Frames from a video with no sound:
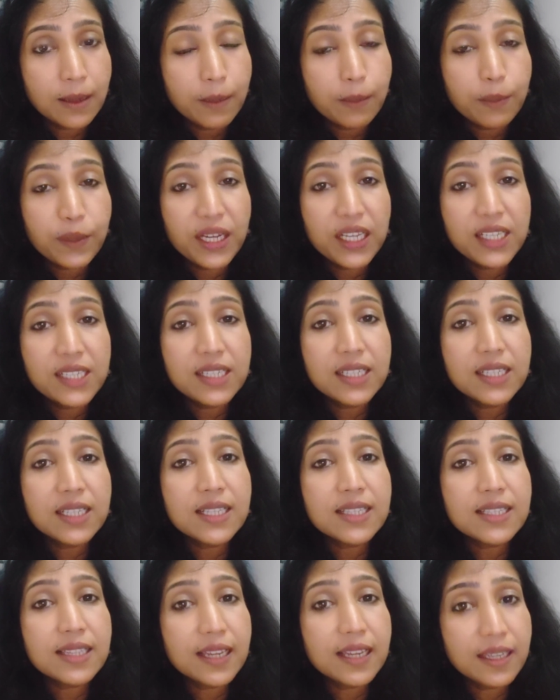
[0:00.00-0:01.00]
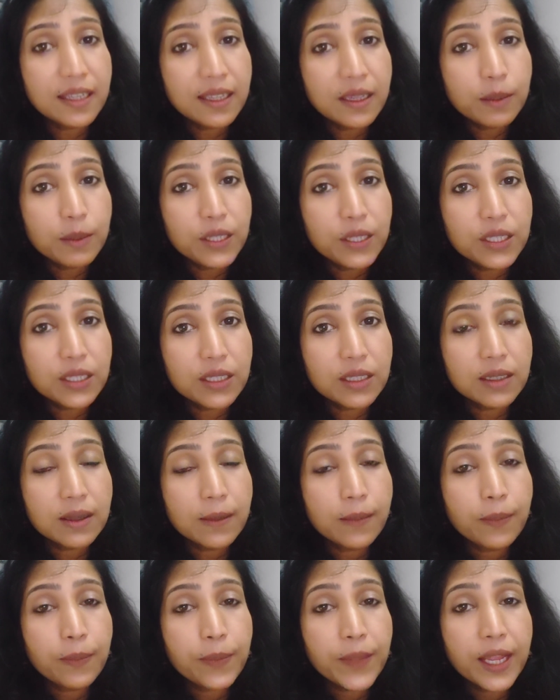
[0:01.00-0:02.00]
P gene is
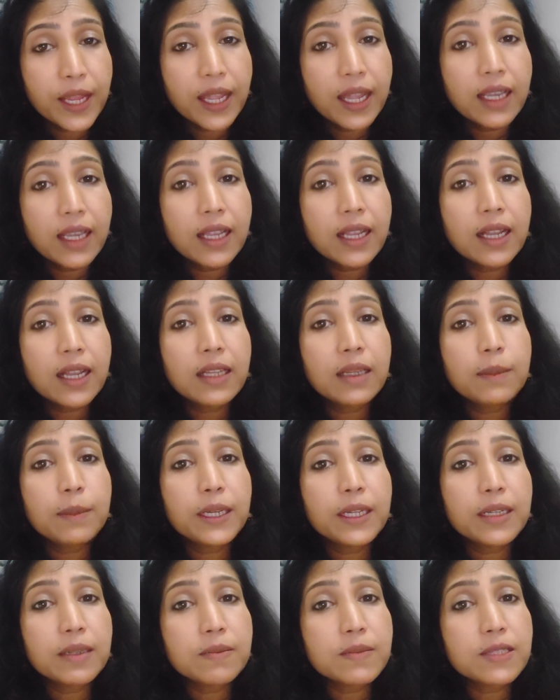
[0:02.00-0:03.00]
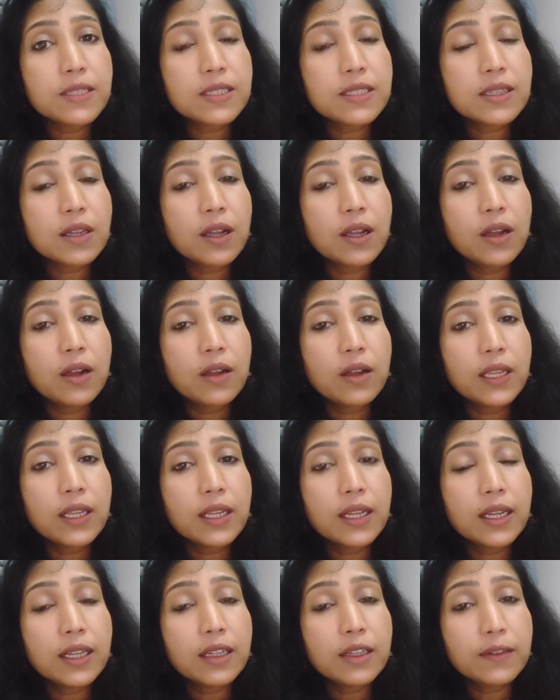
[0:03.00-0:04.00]
inhibited and the color becomes, or the
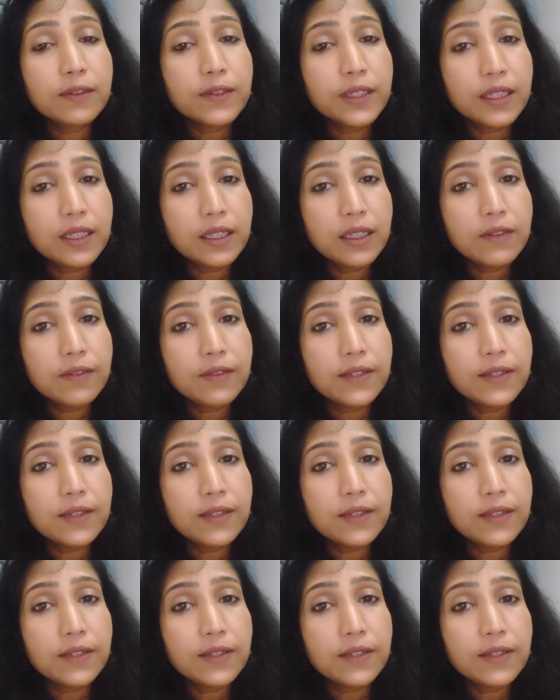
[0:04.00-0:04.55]
color of the leaf